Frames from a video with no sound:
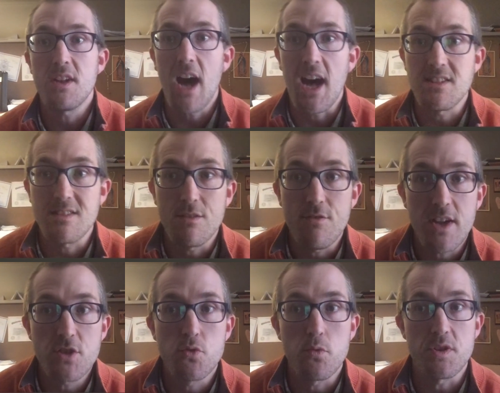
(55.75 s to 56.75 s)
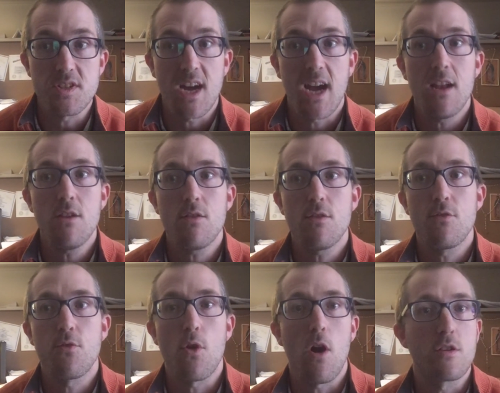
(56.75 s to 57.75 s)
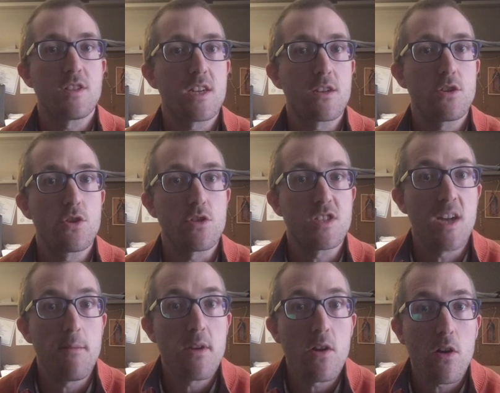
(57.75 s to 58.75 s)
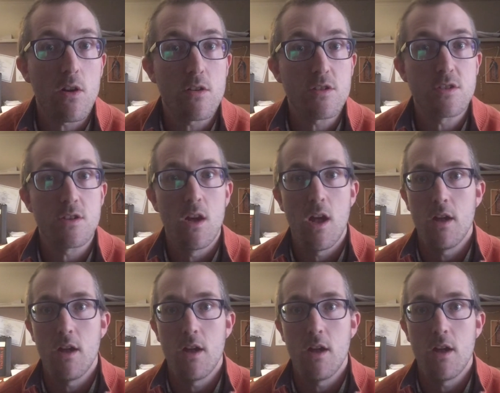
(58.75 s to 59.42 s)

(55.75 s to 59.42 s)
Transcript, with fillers: as an eventual site for our signature seminars,